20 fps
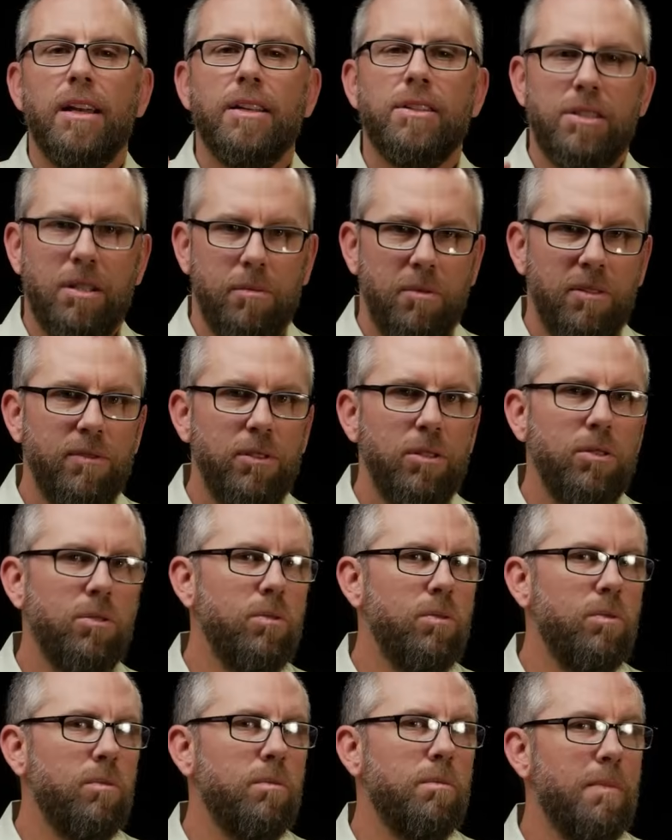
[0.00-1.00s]
Some of
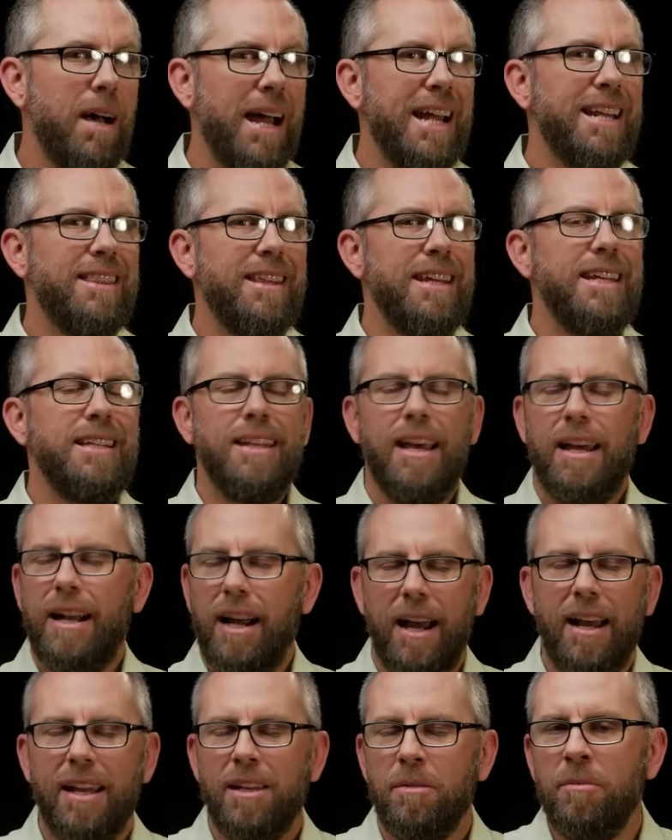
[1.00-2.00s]
you might think that.
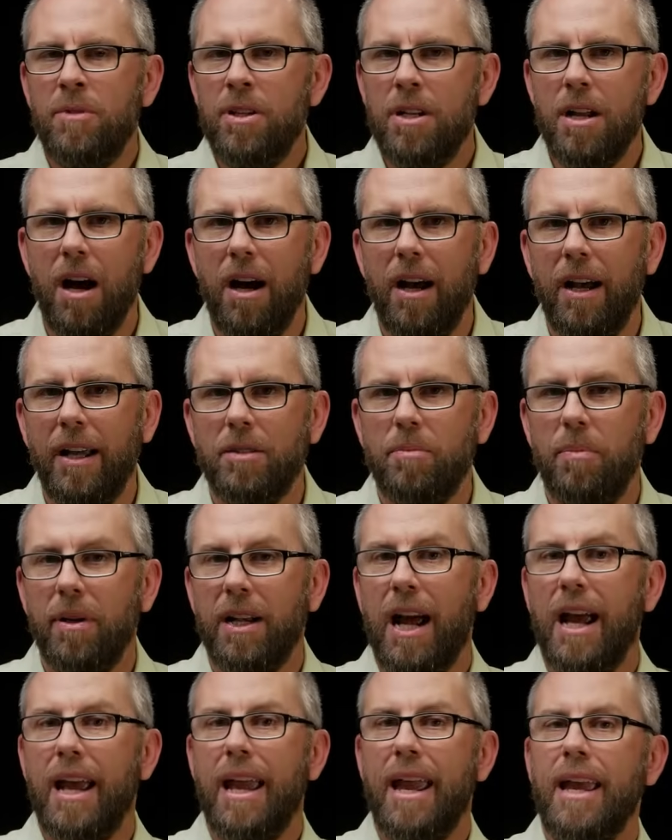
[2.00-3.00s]
I am not, but
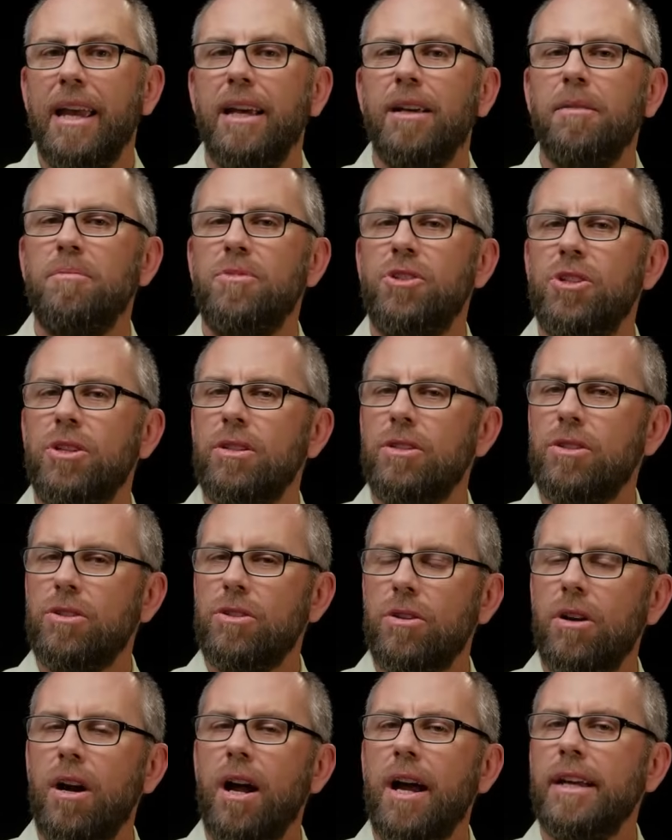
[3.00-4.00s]
I am just
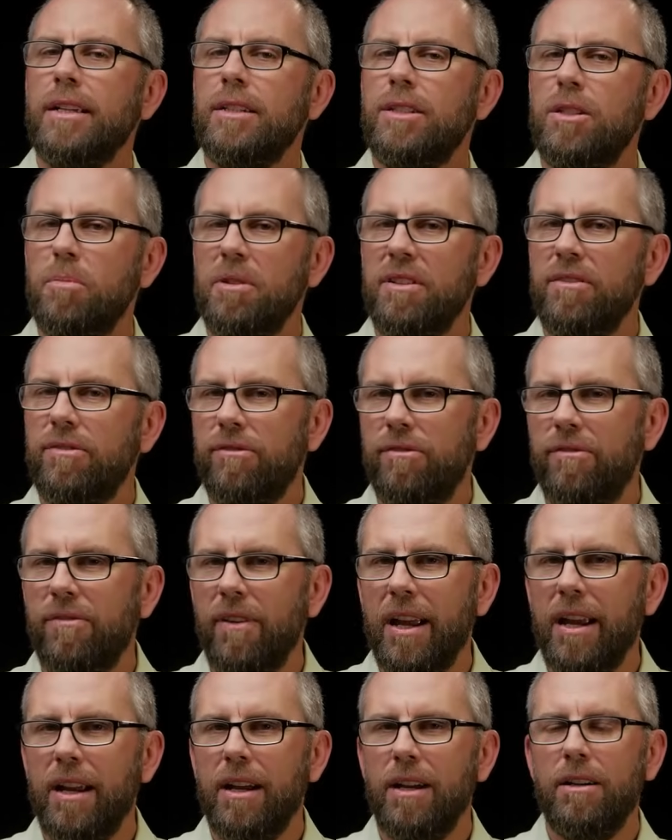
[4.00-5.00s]
trying to be
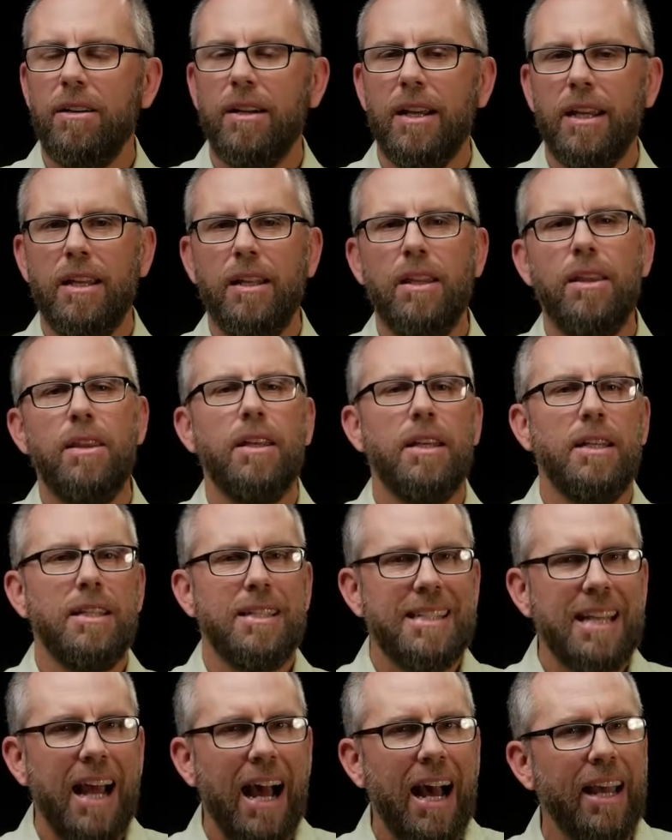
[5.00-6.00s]
fair in the
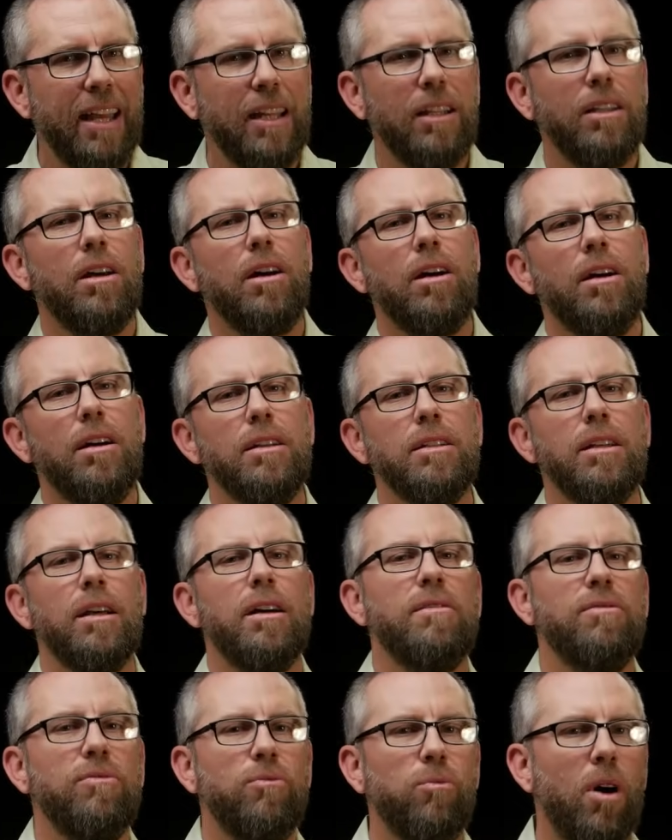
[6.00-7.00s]
dialogue
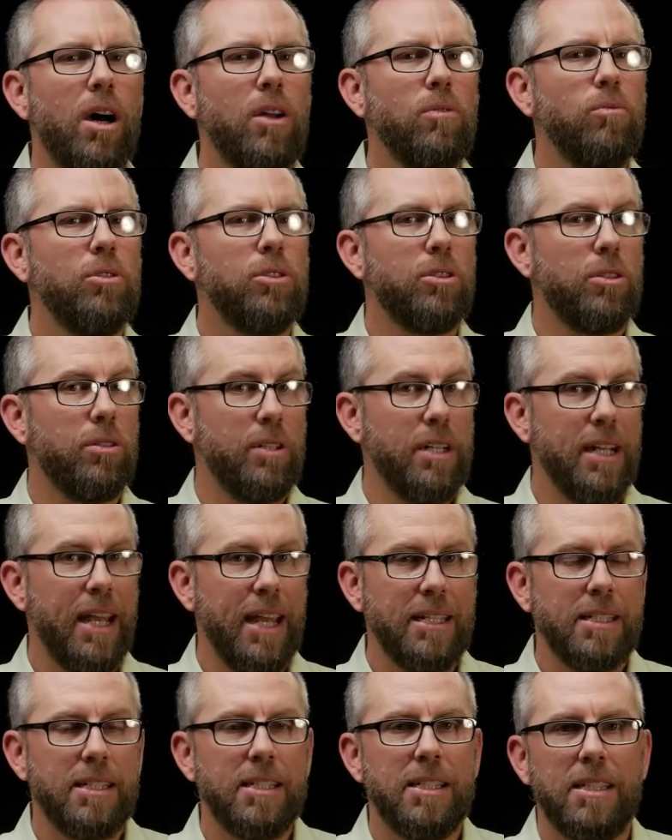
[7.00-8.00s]
of what will
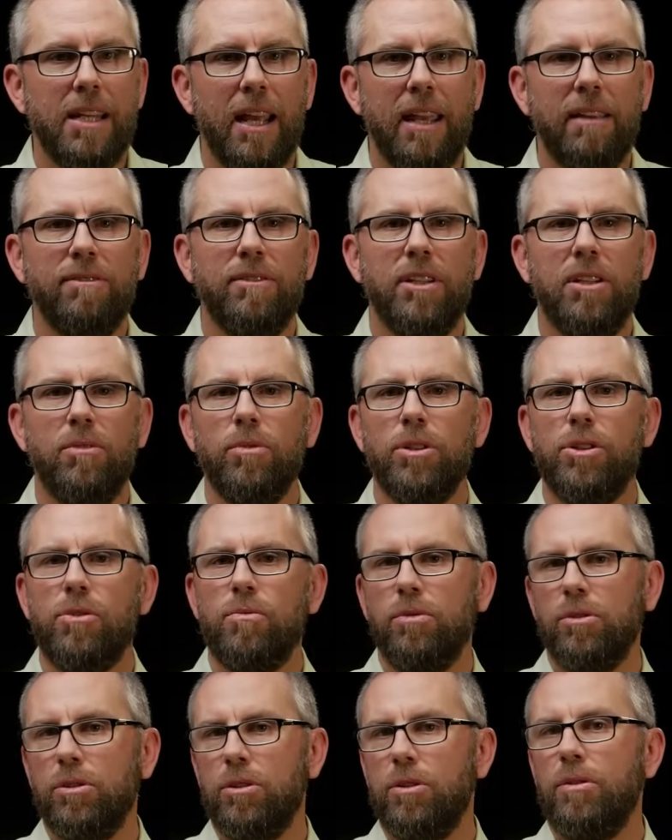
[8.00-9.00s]
create safety, which
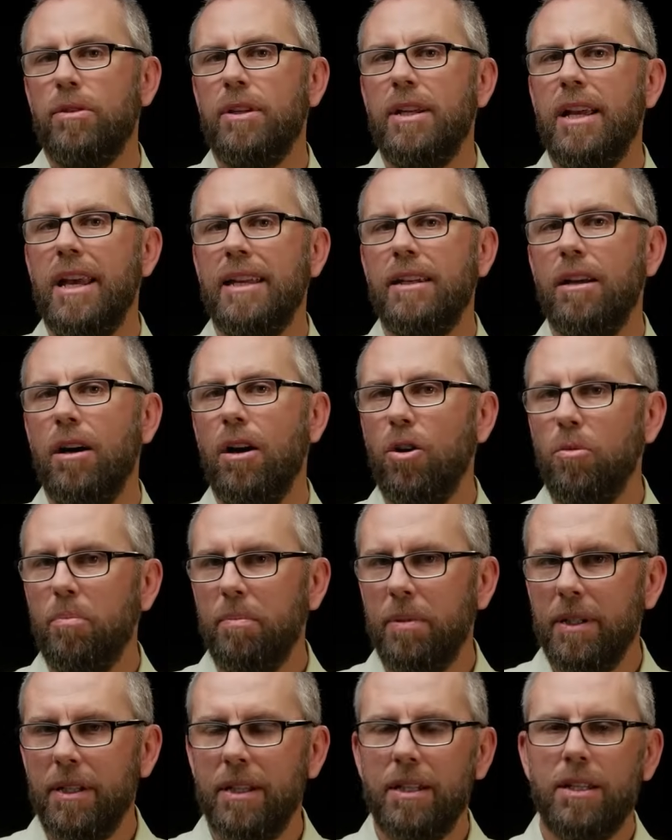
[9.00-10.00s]
will create
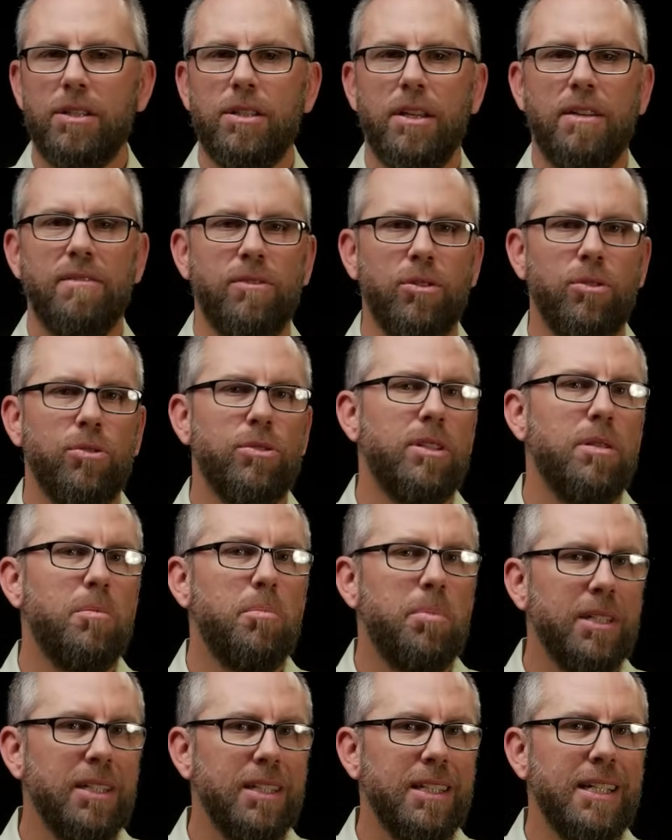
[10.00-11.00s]
openness and
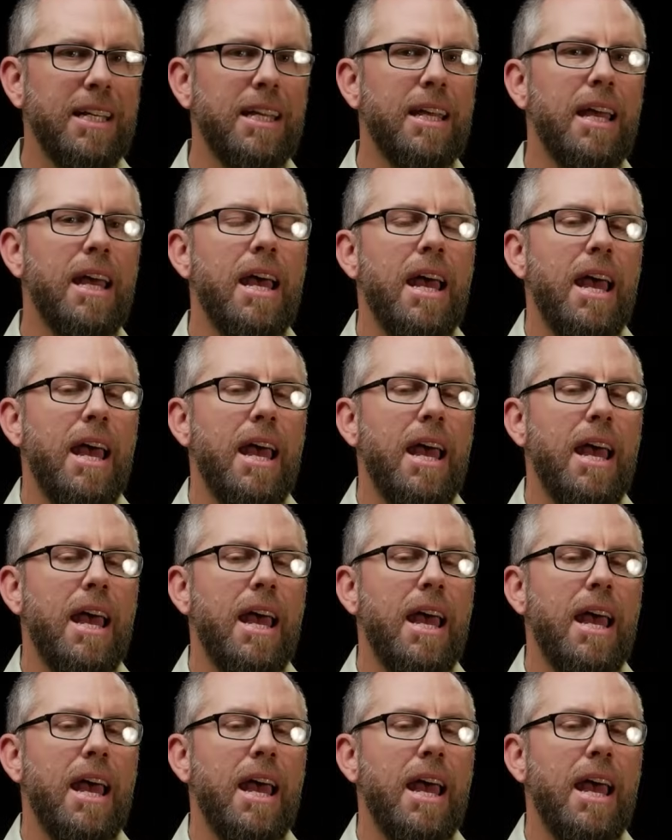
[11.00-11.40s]
vulnerability,